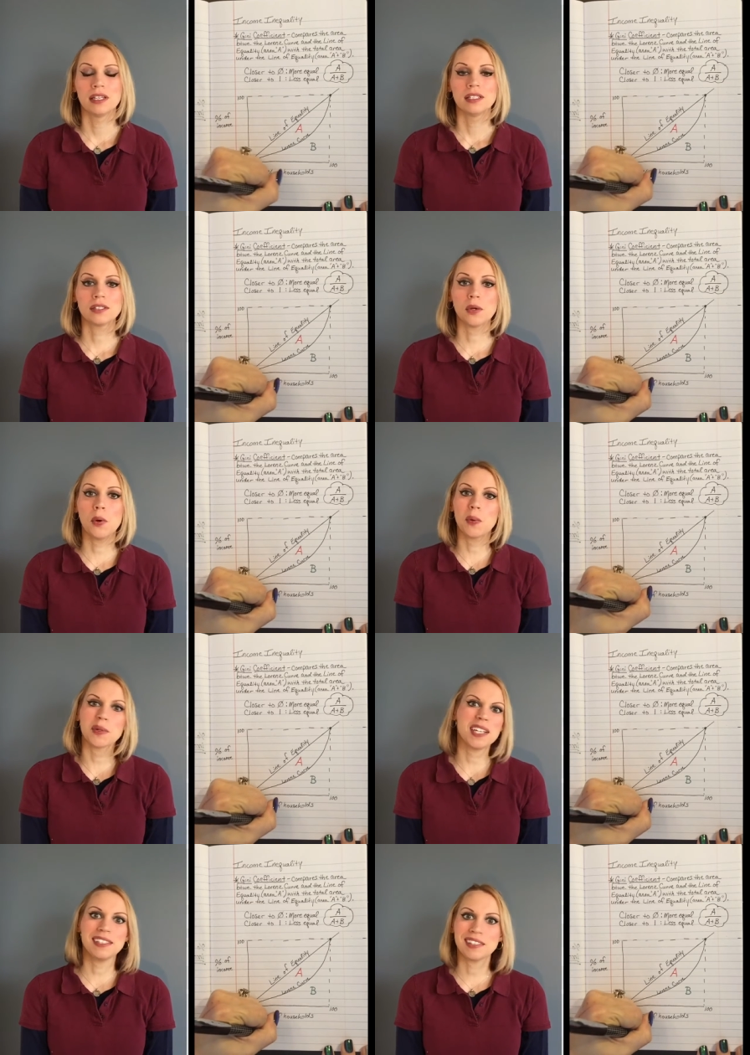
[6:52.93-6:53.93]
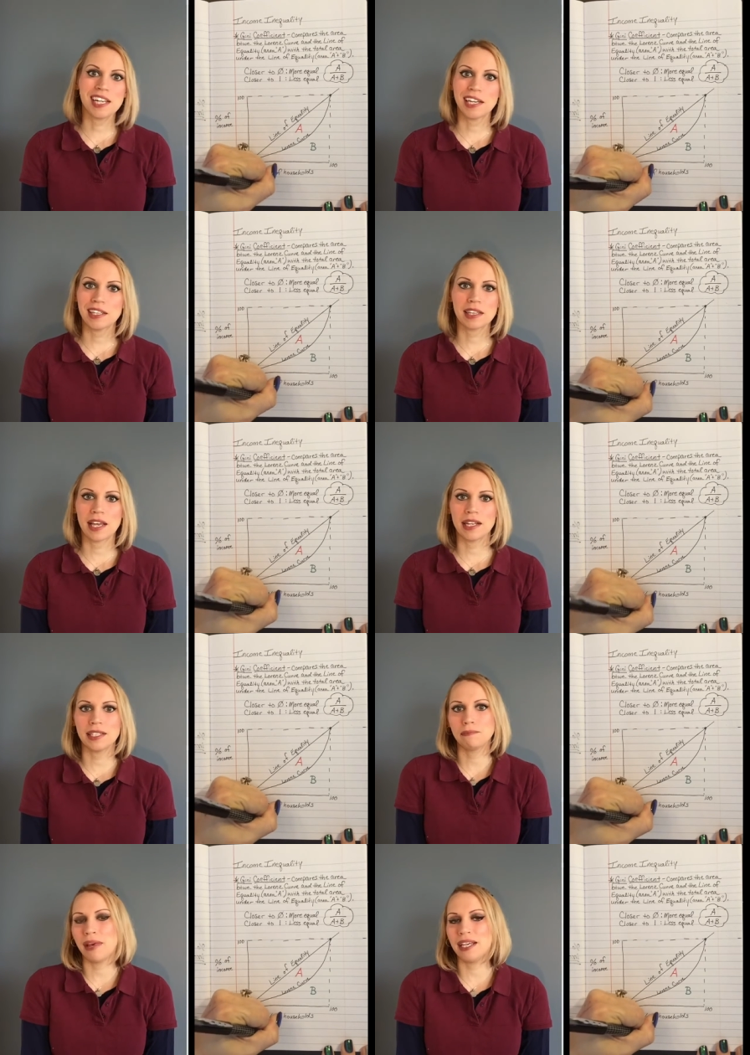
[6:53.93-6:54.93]
So let's say that
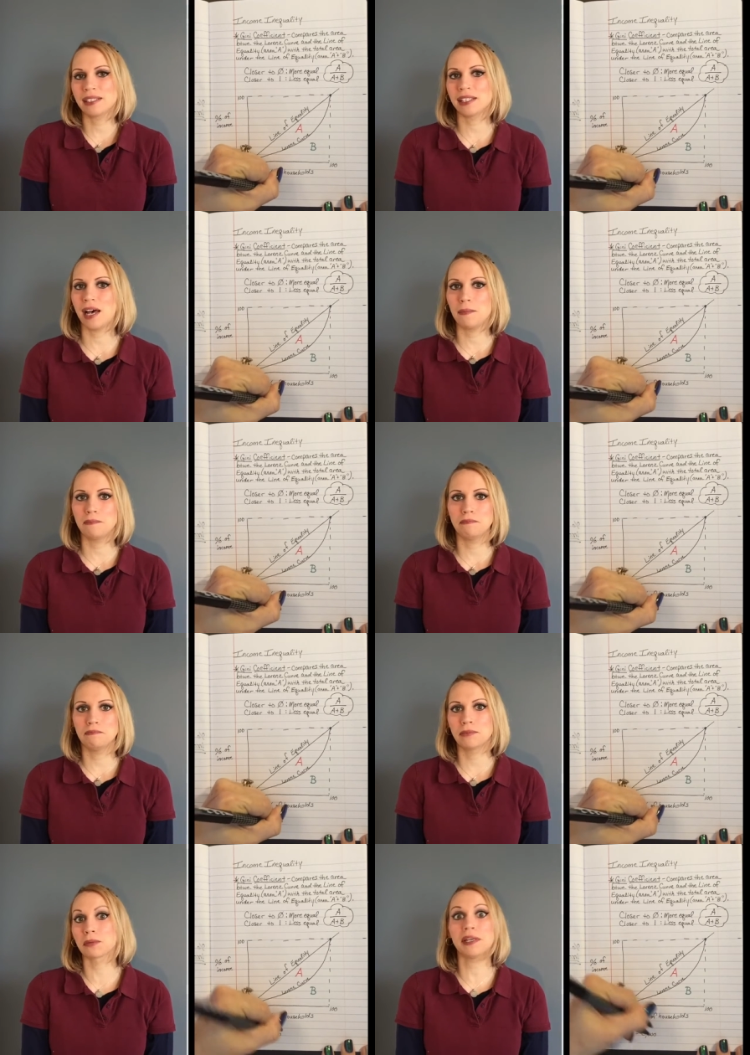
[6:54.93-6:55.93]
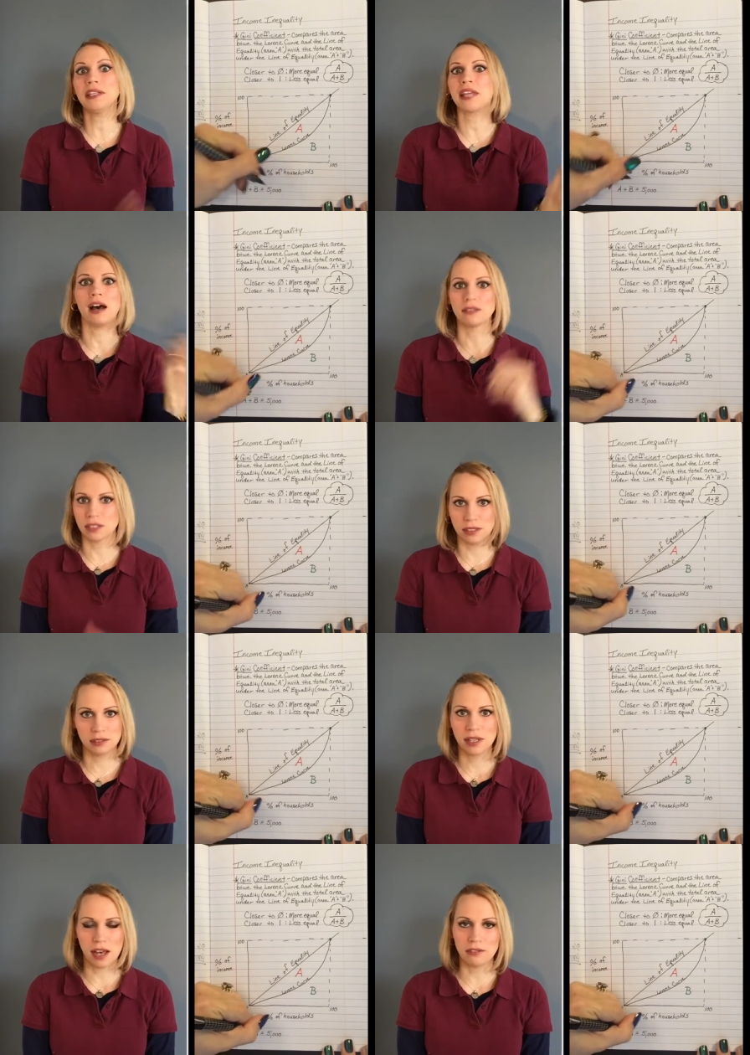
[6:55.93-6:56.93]
it makes up 3,000
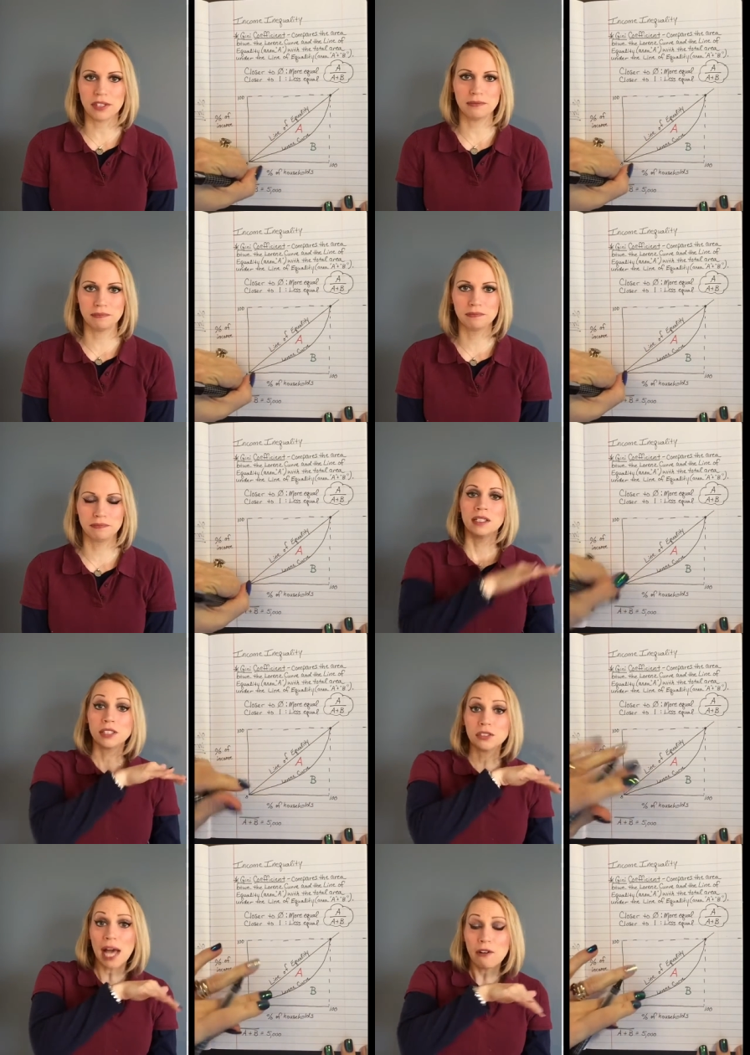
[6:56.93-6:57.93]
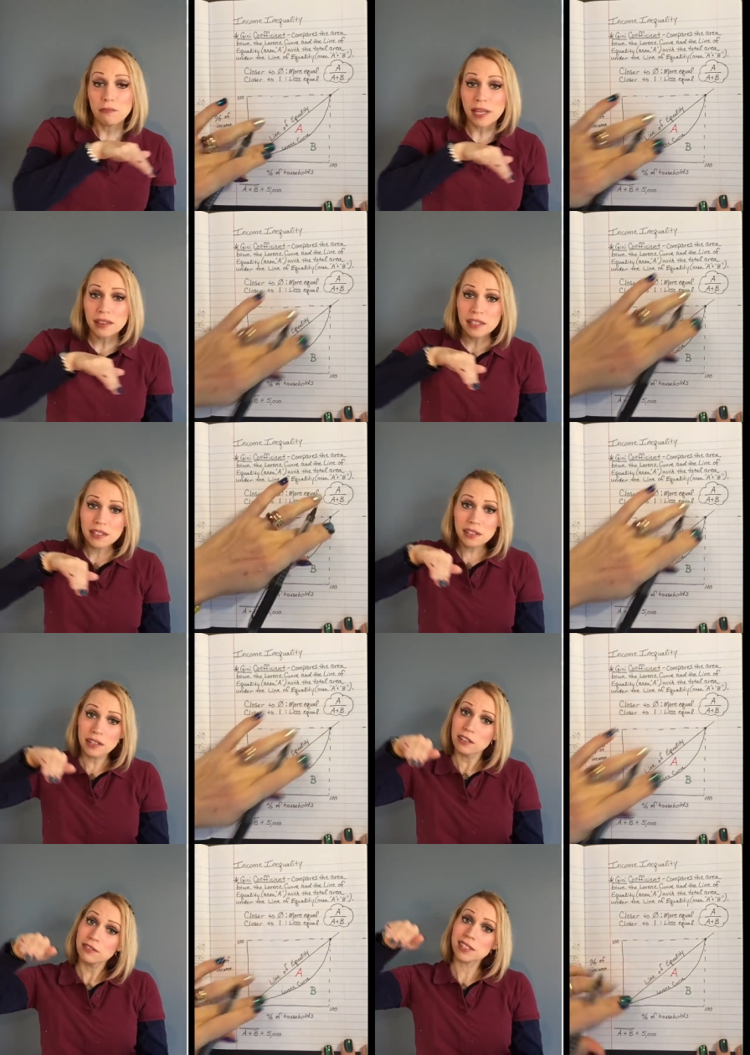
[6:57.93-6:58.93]
of it. So that would mean that the
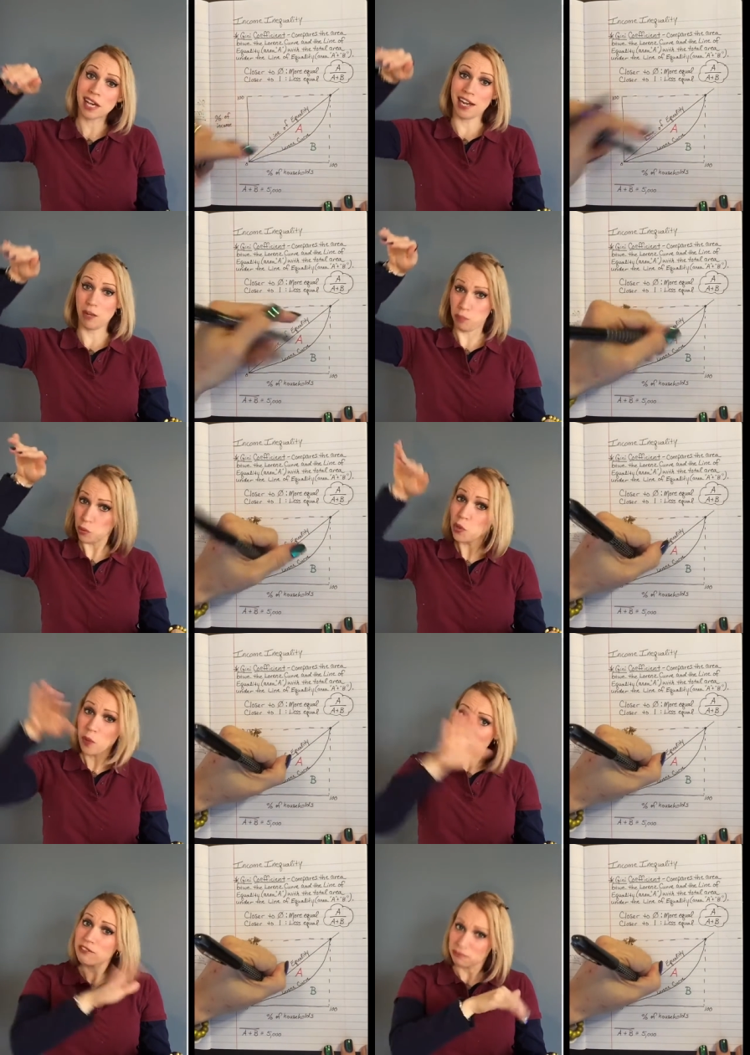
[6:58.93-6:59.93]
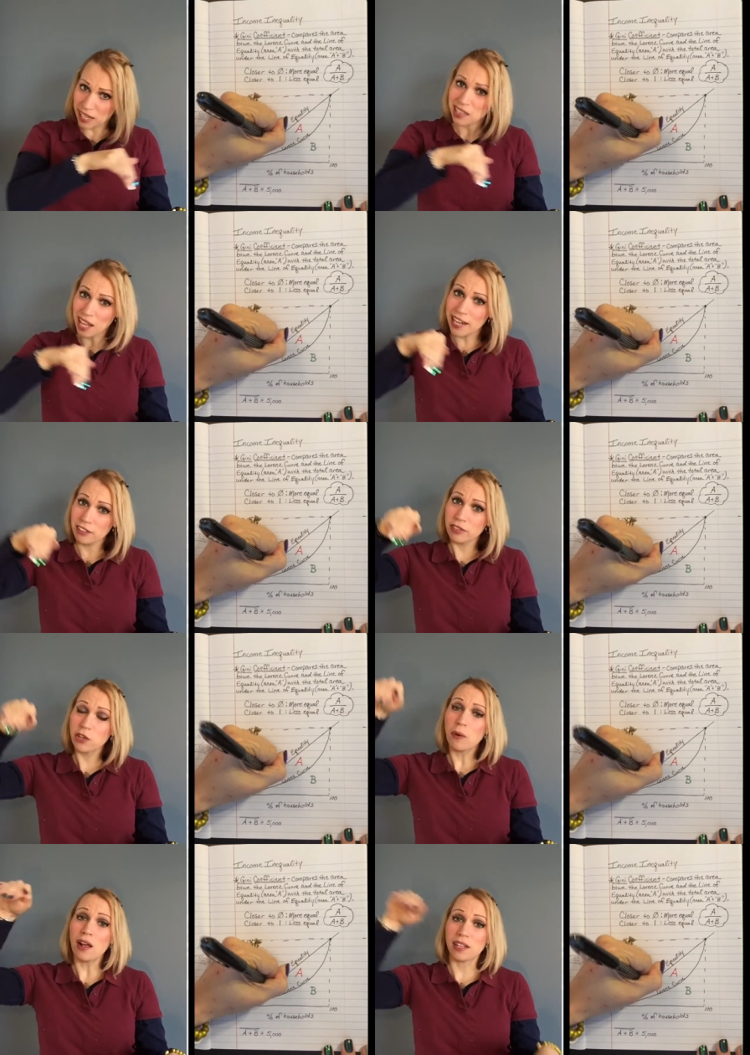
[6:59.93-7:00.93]
curve is kind of pulled away from that line of
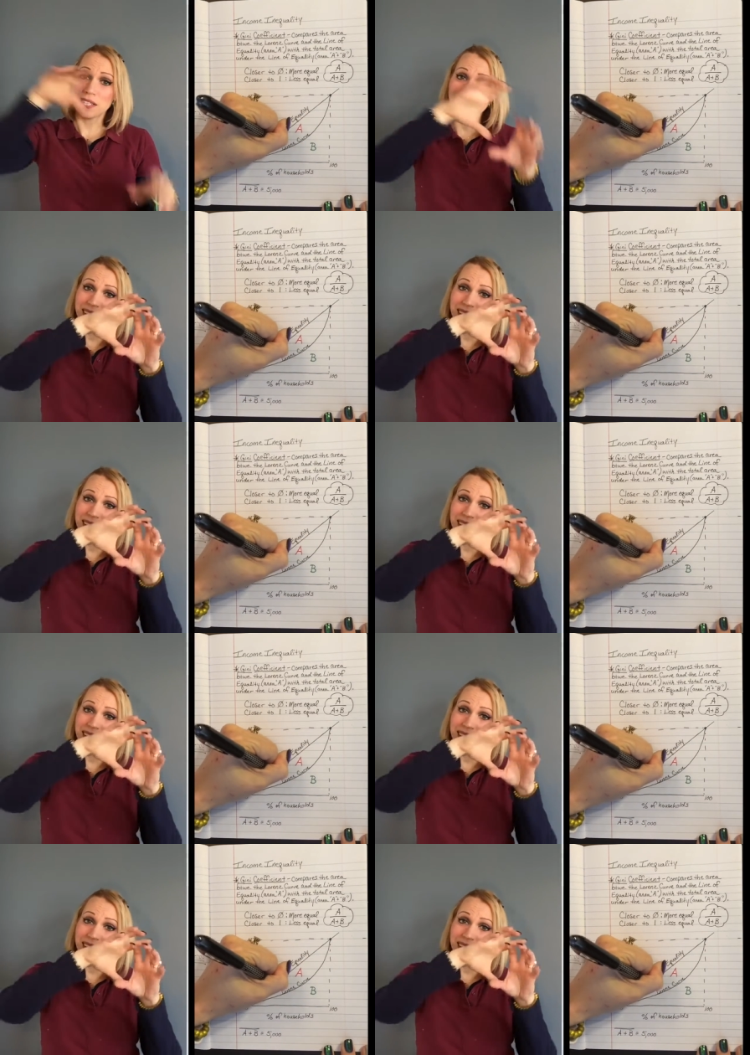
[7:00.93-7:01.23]
equality. It's